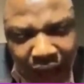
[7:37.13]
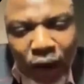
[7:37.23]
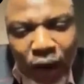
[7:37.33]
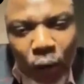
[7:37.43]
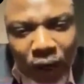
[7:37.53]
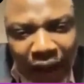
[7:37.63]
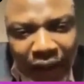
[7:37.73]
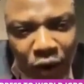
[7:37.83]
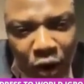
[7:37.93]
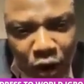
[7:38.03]
And we
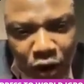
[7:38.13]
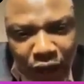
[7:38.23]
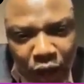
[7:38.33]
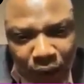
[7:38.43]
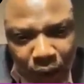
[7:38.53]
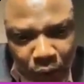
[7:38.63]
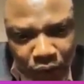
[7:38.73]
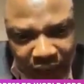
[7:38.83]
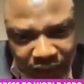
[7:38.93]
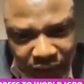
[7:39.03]
can no longer go on
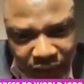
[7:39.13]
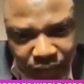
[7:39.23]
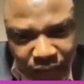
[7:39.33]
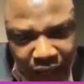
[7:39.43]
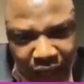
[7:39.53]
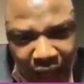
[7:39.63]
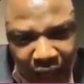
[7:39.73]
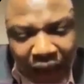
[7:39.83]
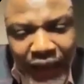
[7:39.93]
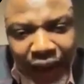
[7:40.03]
apologizing.
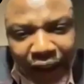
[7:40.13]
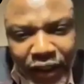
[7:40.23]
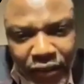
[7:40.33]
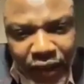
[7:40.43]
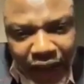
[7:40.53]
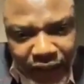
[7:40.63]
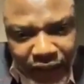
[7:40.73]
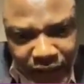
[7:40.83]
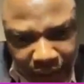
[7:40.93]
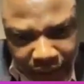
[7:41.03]
And Nigeria
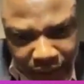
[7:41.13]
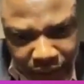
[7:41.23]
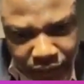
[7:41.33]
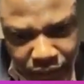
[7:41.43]
as a state